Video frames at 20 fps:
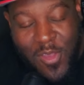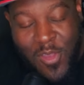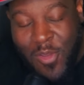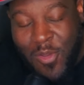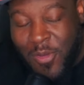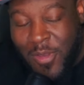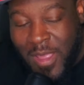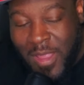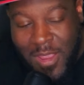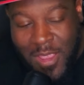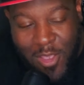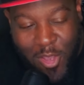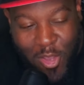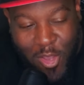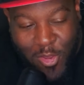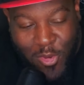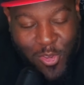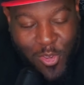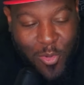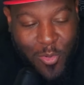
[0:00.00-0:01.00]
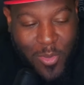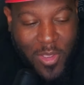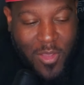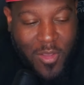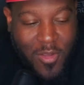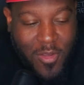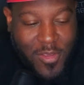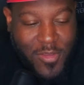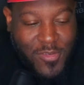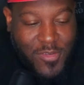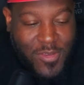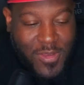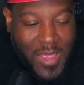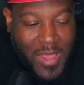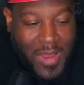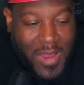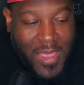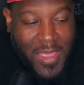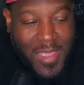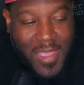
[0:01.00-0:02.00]
or any ongoing cards you're not
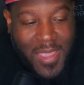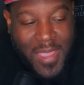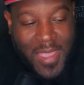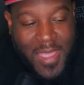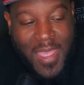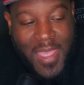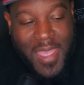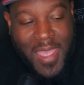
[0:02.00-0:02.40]
liking,